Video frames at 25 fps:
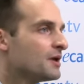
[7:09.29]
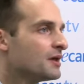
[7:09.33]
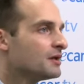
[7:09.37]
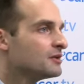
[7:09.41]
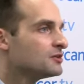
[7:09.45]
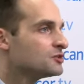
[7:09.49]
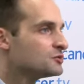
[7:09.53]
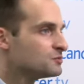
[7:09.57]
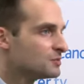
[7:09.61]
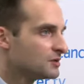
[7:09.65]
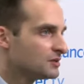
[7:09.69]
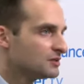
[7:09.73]

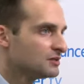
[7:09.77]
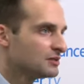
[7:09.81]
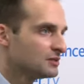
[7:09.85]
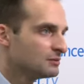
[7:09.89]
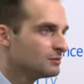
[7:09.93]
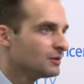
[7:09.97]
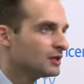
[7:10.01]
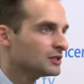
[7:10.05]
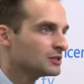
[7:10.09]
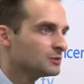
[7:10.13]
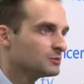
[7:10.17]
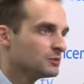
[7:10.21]
management
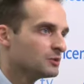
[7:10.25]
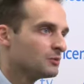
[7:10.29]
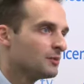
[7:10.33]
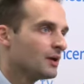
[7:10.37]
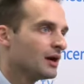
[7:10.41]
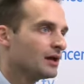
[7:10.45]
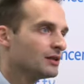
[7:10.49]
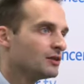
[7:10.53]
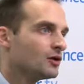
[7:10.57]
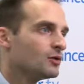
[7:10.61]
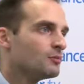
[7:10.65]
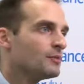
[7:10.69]
in multiple
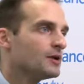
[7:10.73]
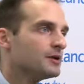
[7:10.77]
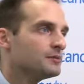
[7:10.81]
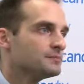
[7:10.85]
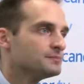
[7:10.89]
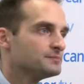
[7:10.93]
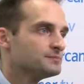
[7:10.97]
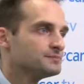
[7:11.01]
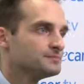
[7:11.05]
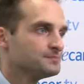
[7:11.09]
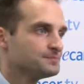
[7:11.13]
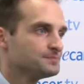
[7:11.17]
myeloma.